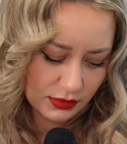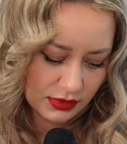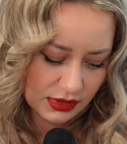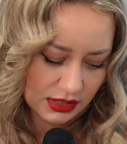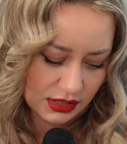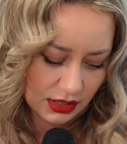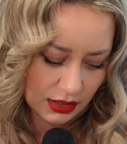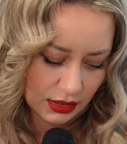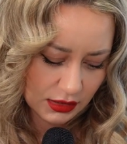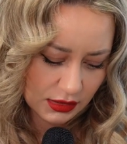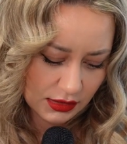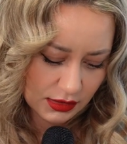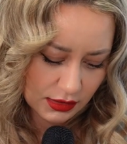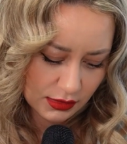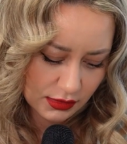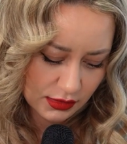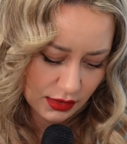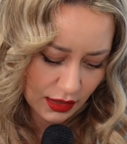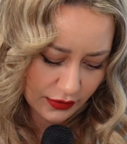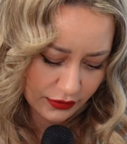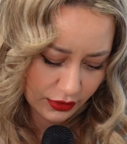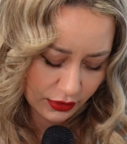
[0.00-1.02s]

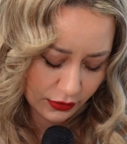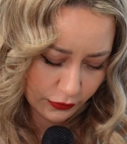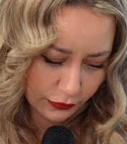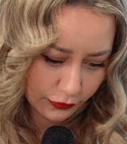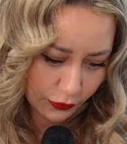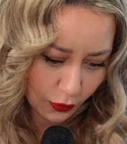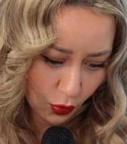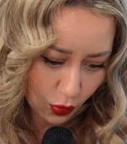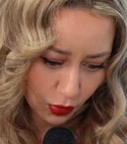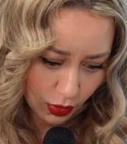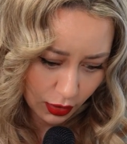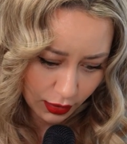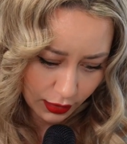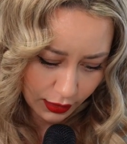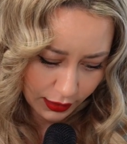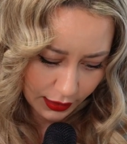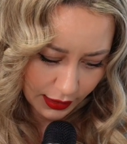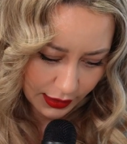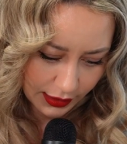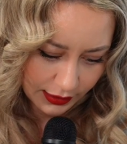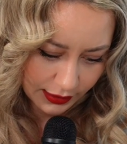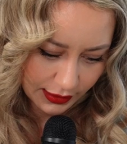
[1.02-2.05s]

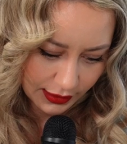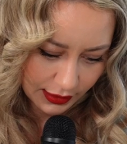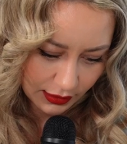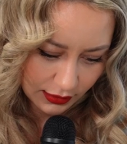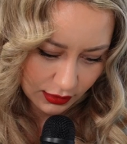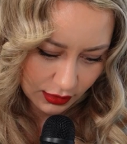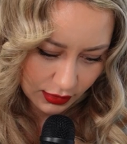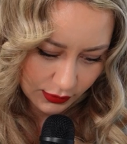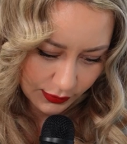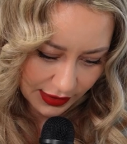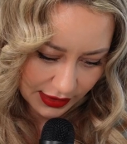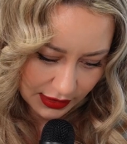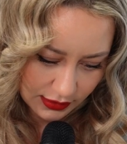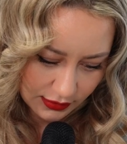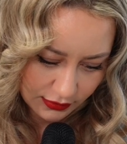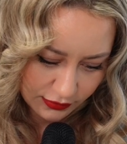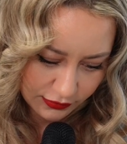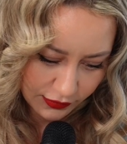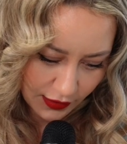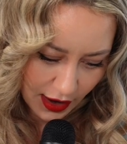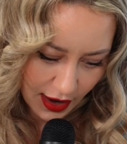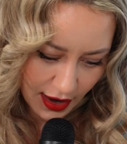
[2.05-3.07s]
674 and
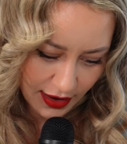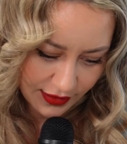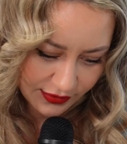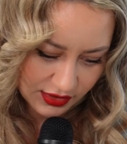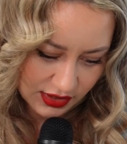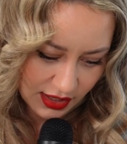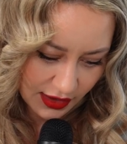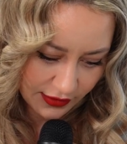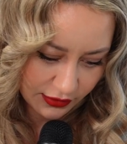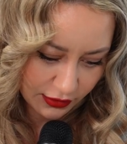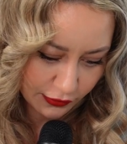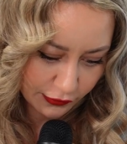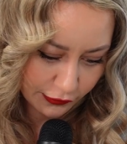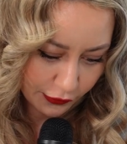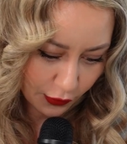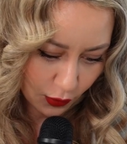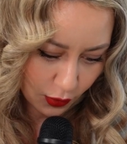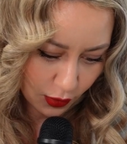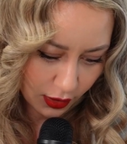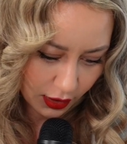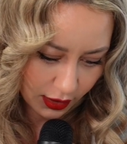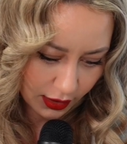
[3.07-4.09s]

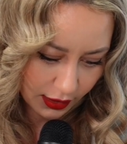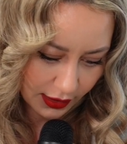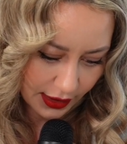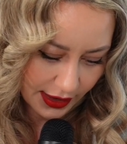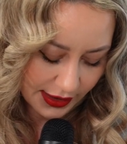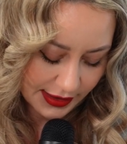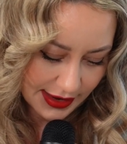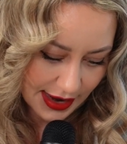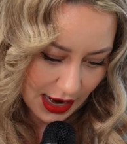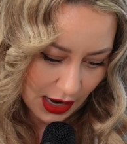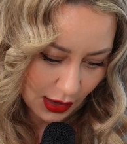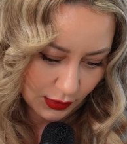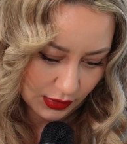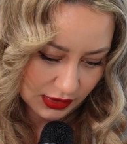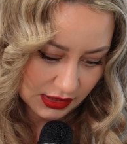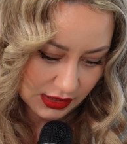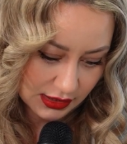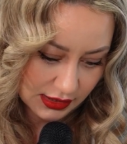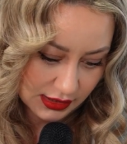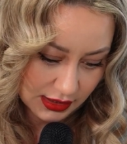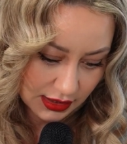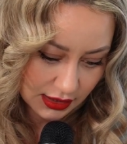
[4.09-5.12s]
574 and now
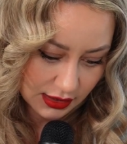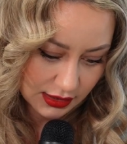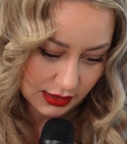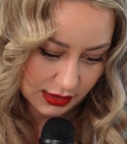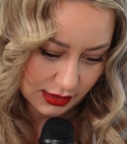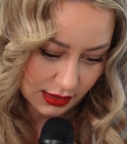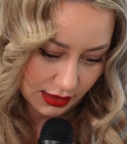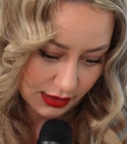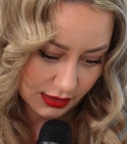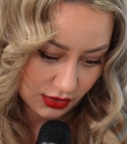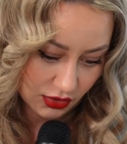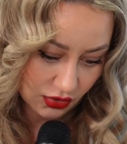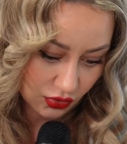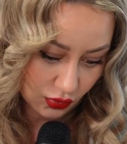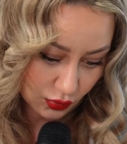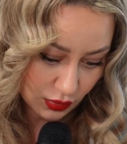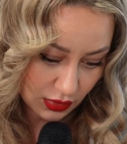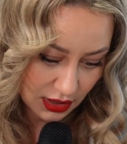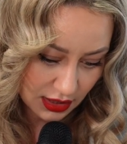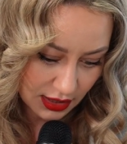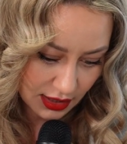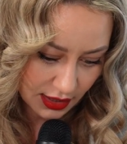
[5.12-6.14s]
it's
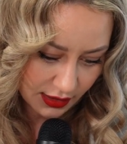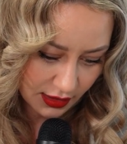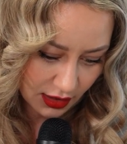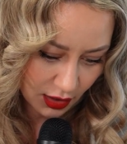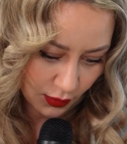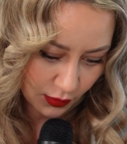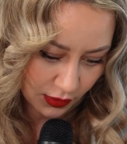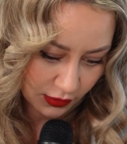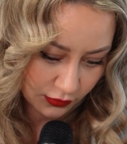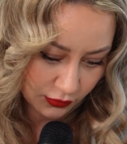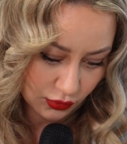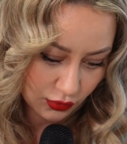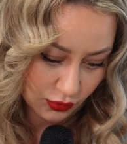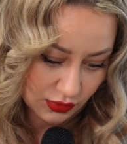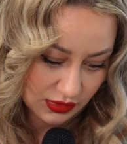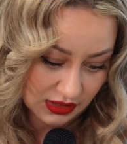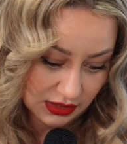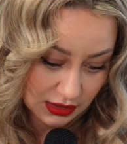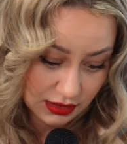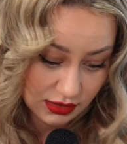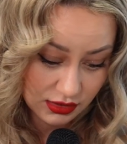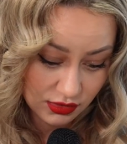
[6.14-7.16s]
663 and then it went to
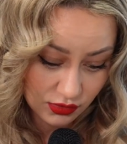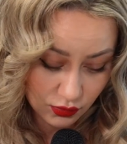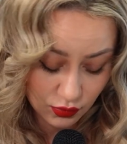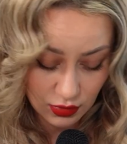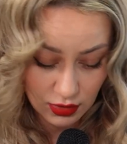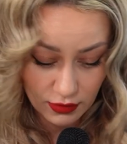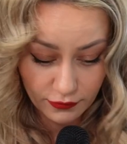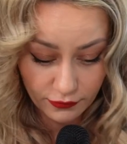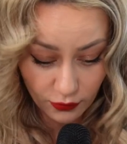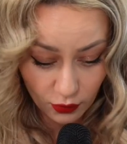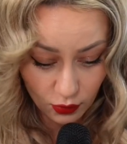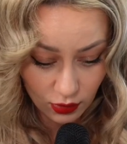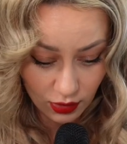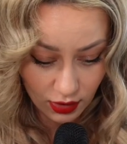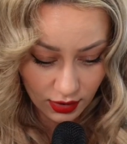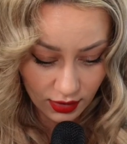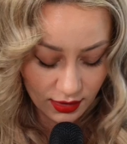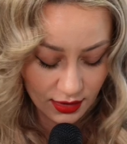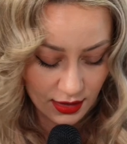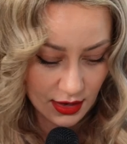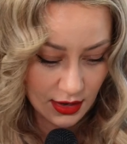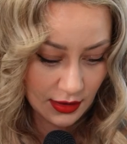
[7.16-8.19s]

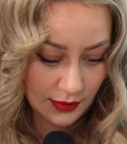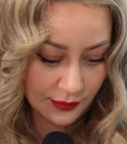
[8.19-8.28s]
634.